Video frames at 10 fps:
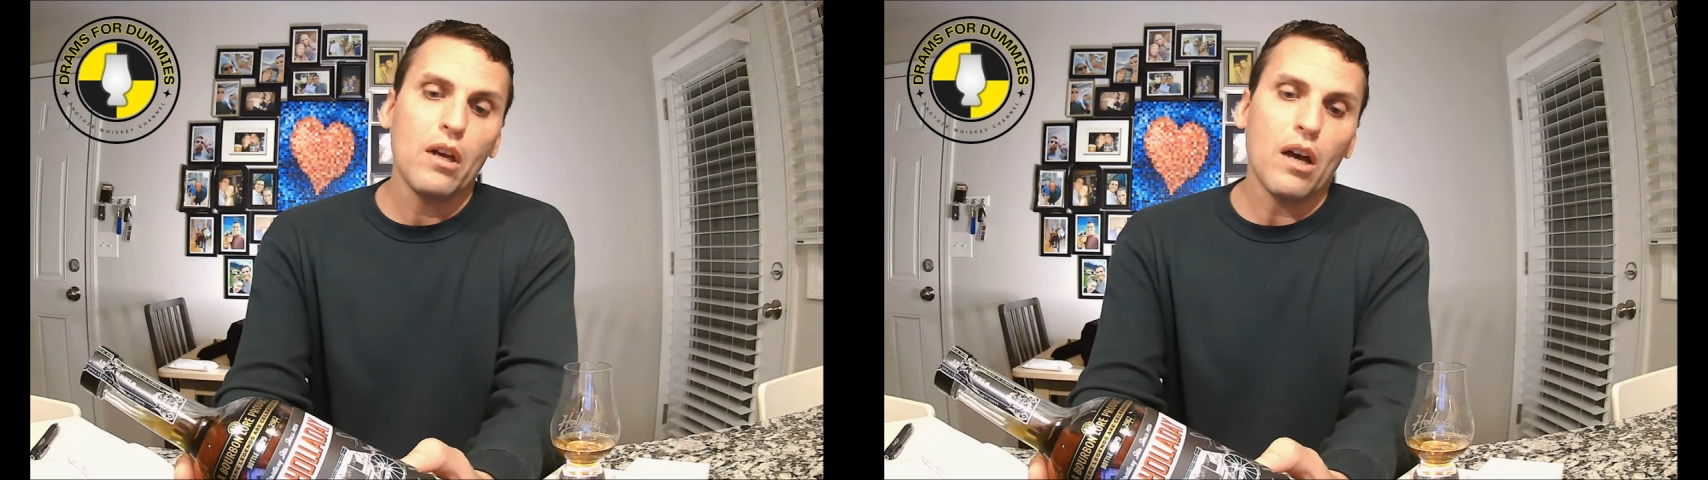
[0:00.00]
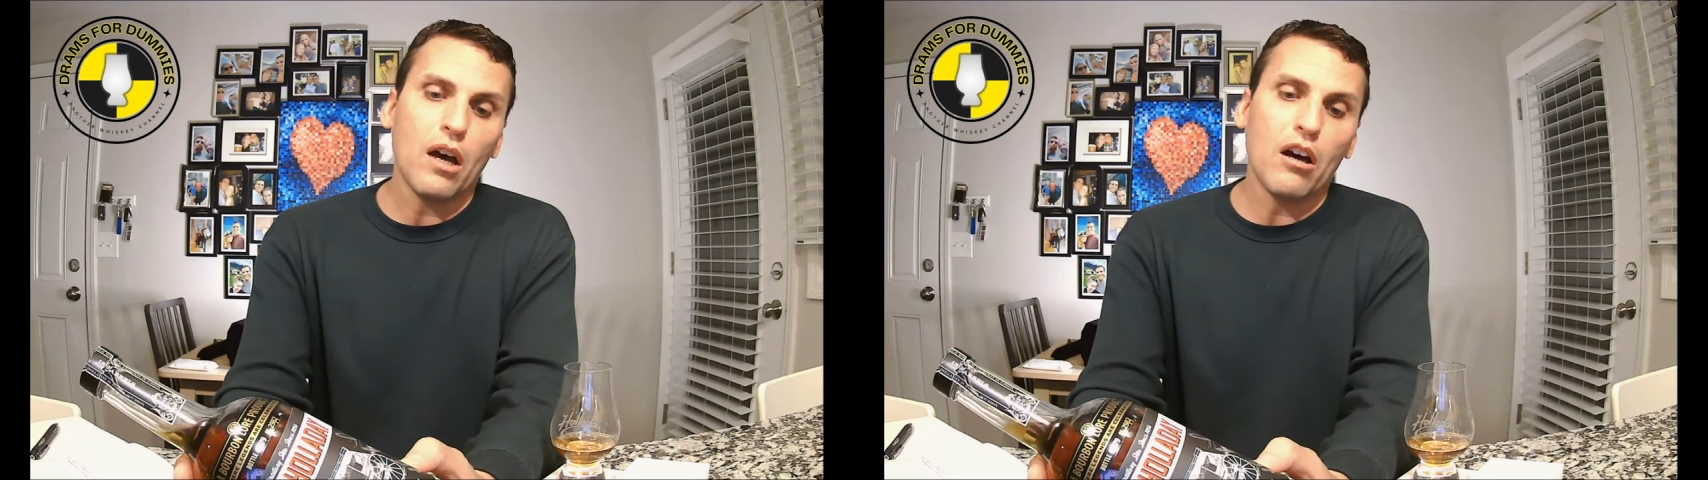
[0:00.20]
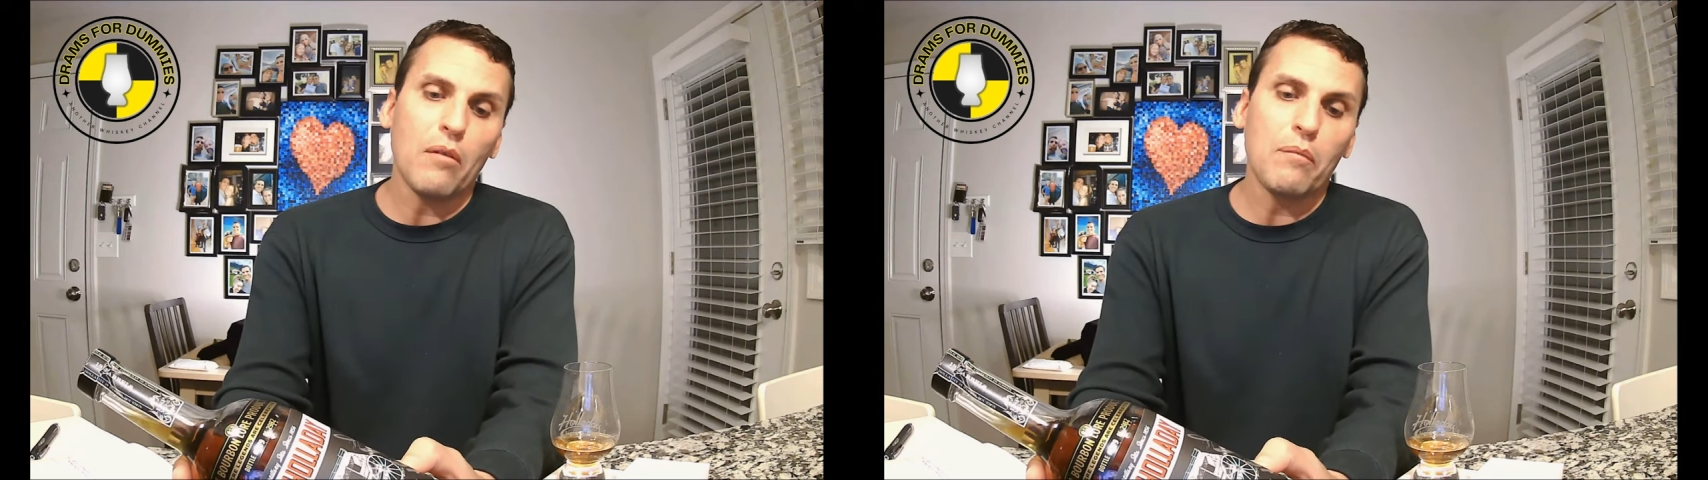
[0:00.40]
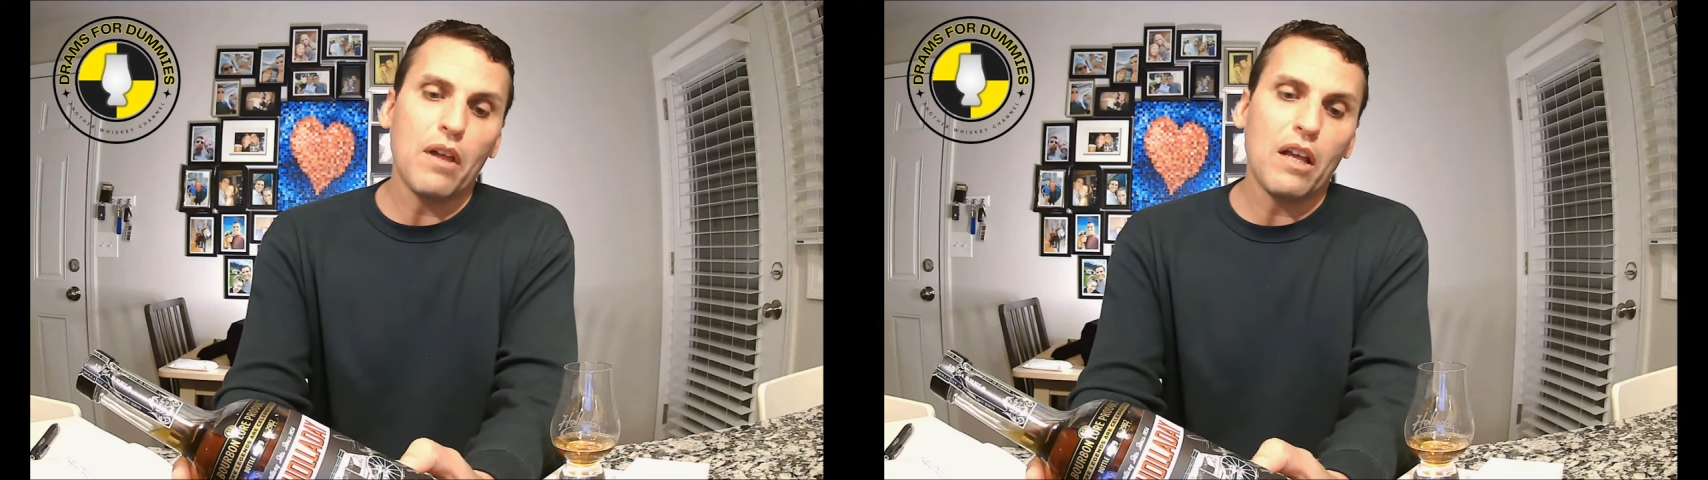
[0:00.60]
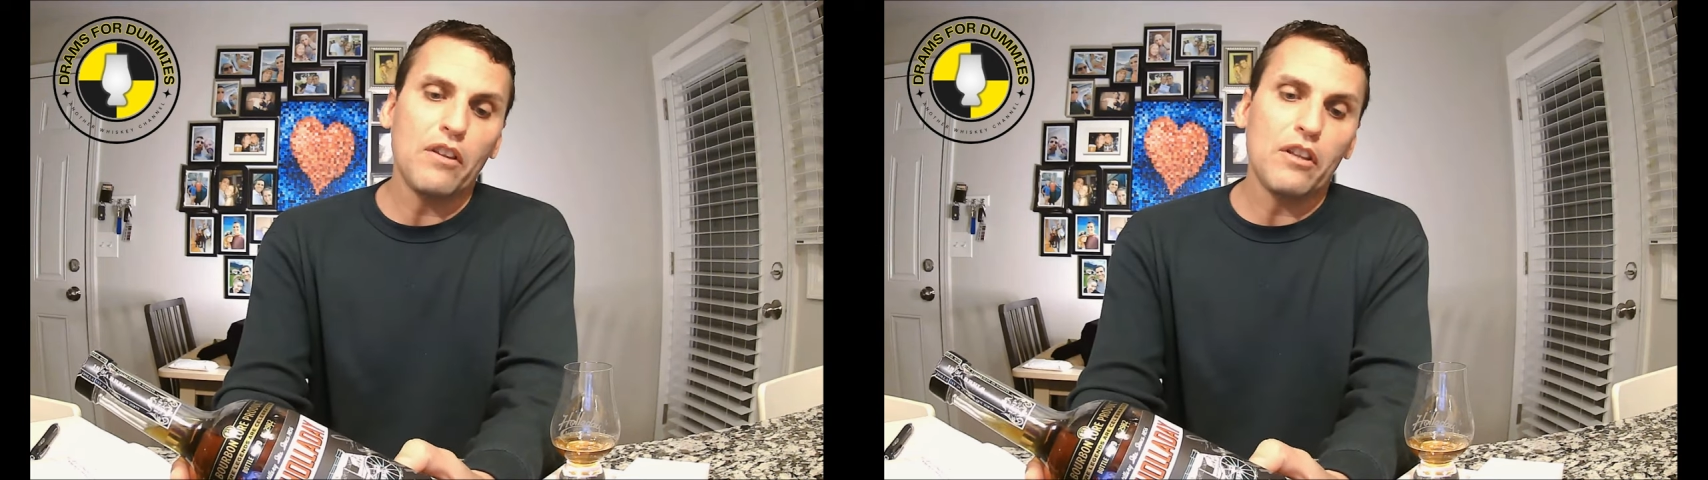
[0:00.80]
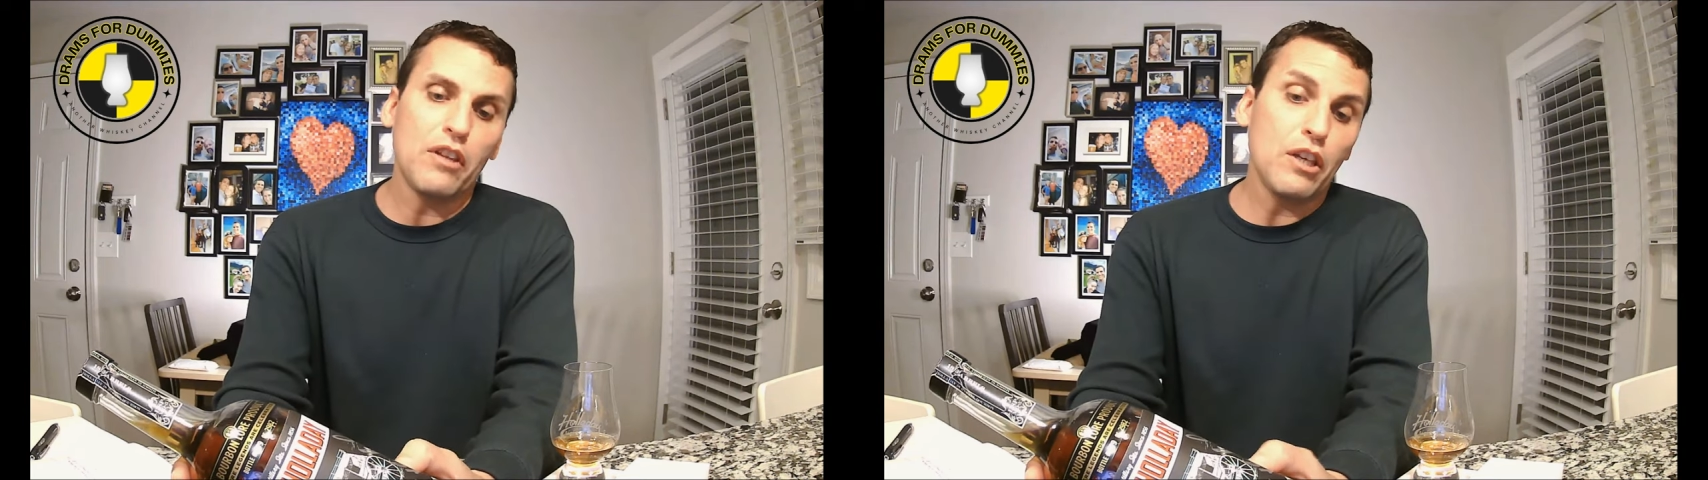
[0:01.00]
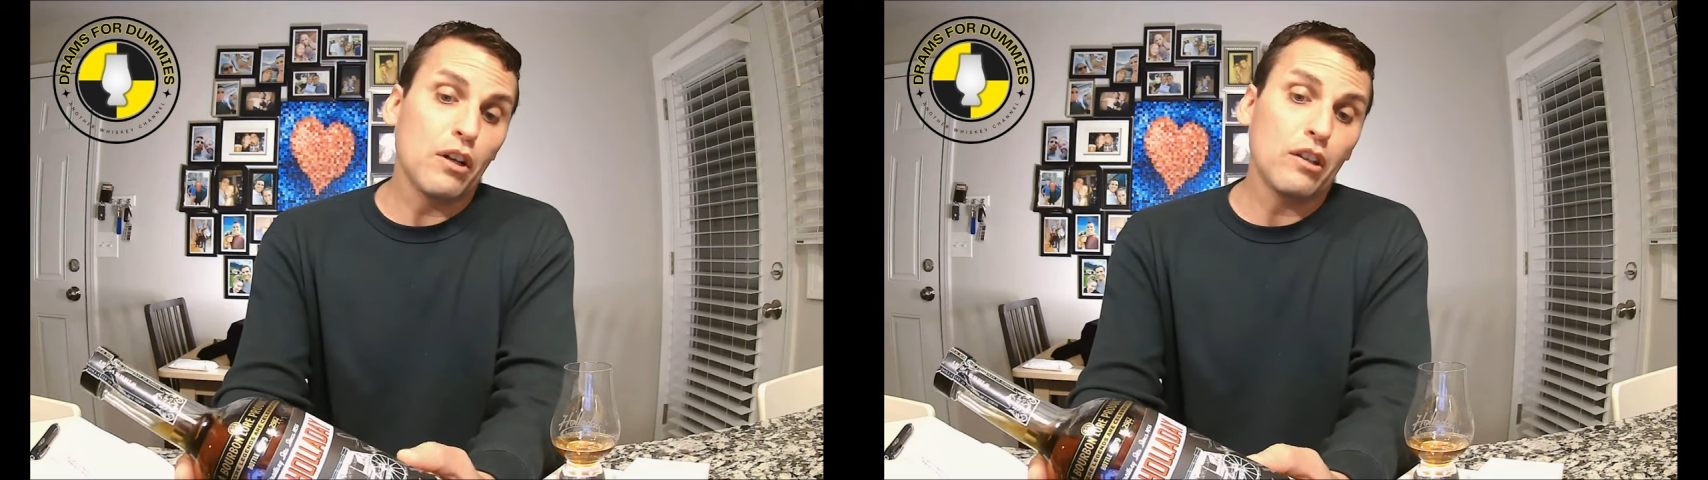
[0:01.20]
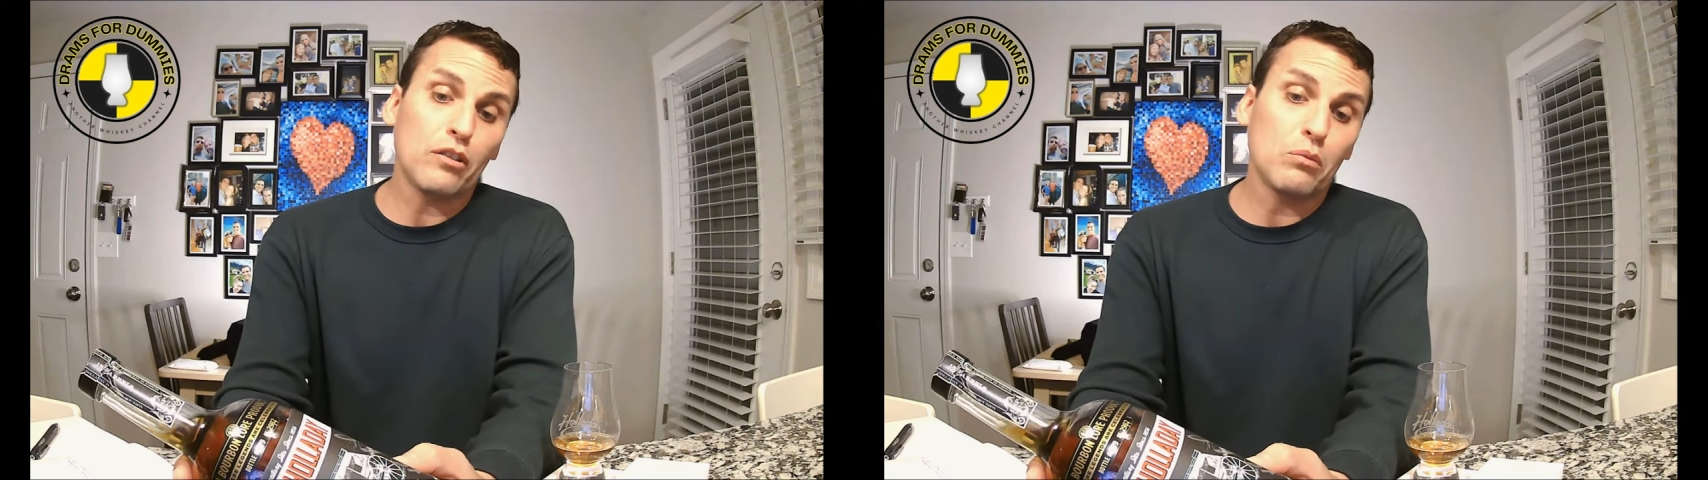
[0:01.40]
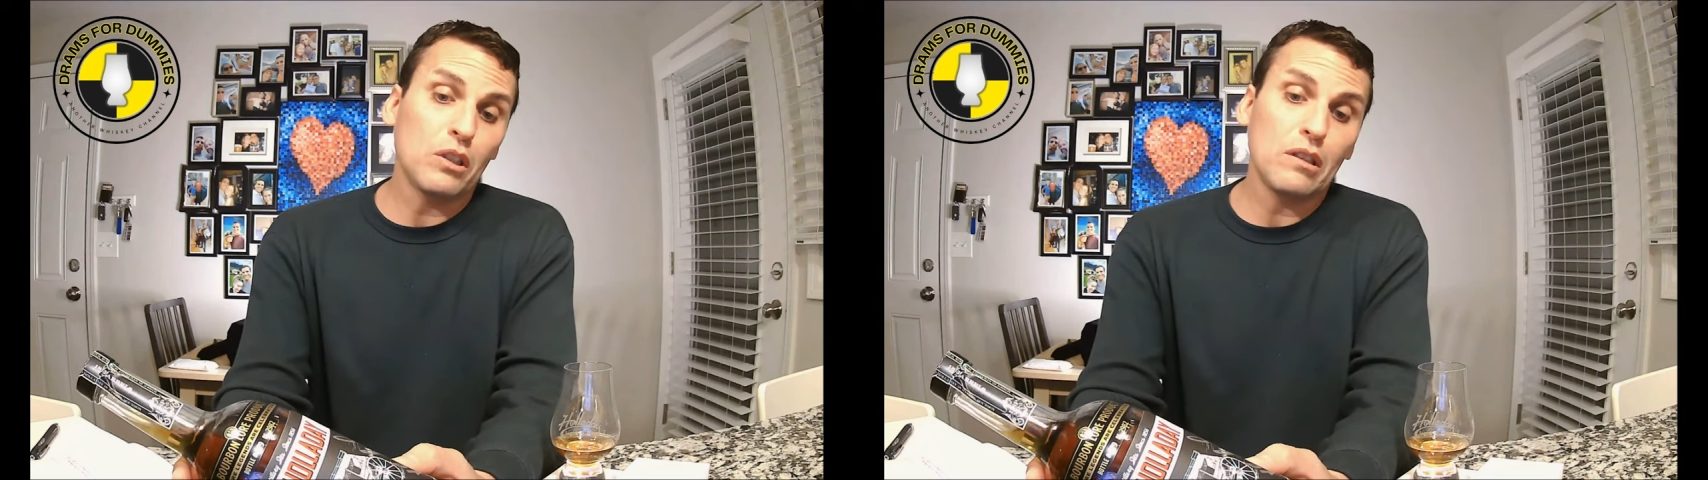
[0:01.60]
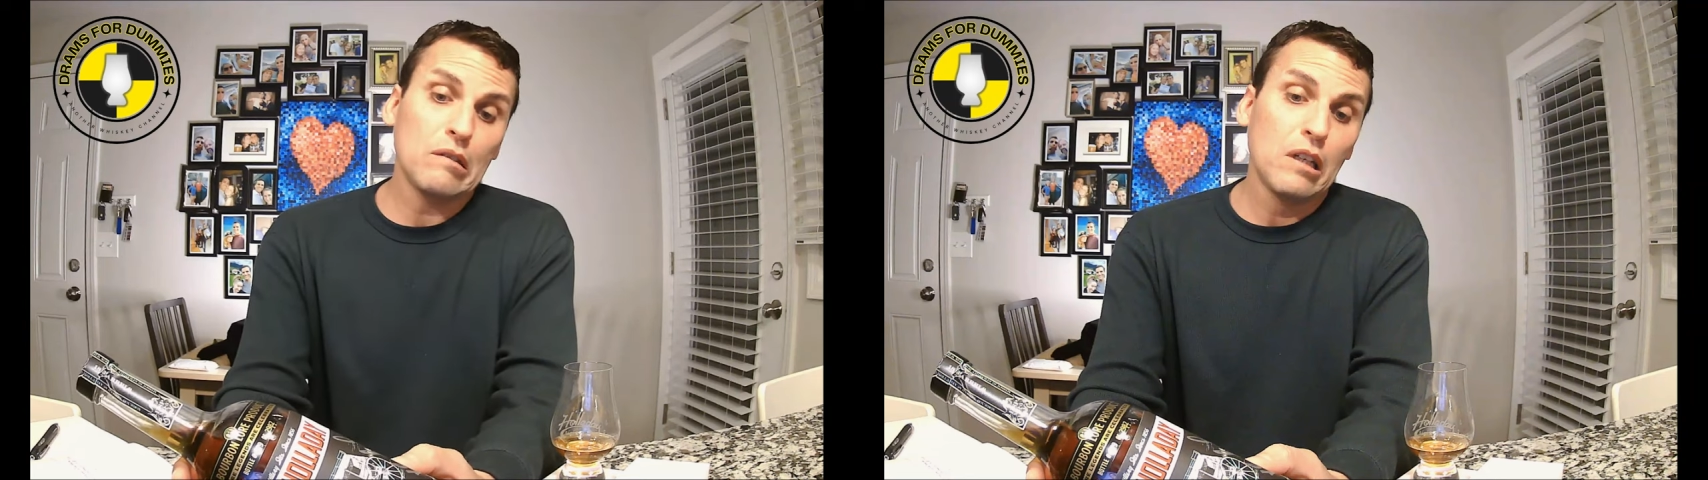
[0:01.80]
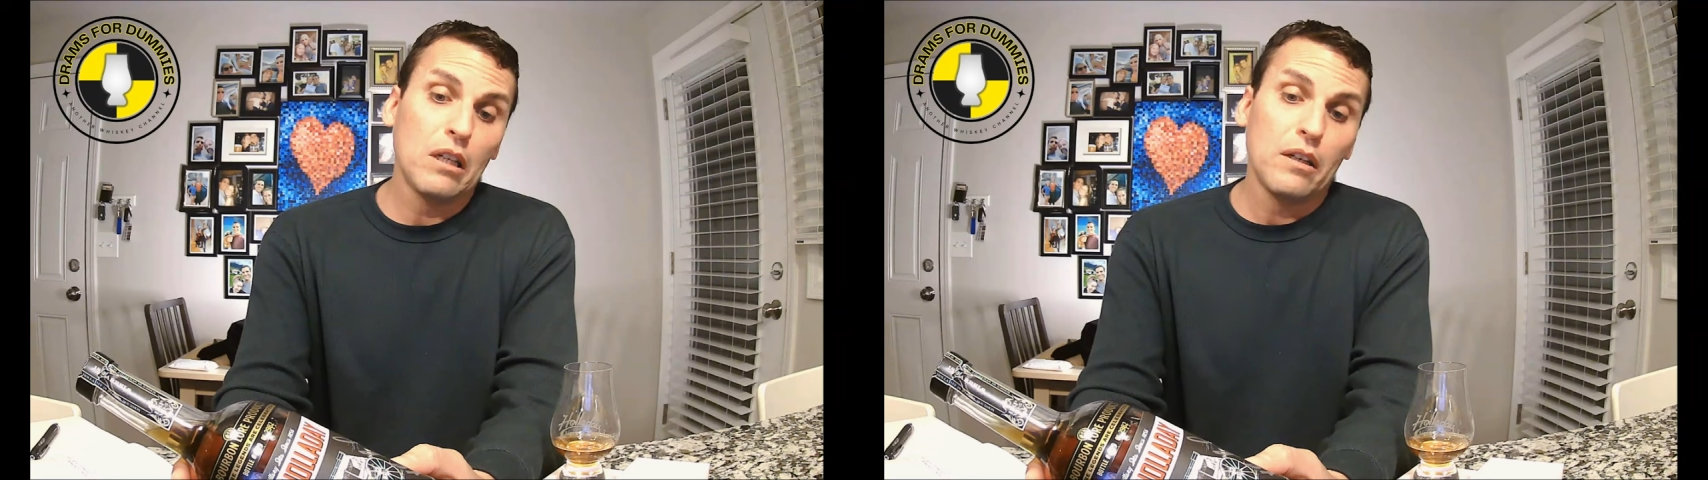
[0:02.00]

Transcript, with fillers: Um, and then the youngest one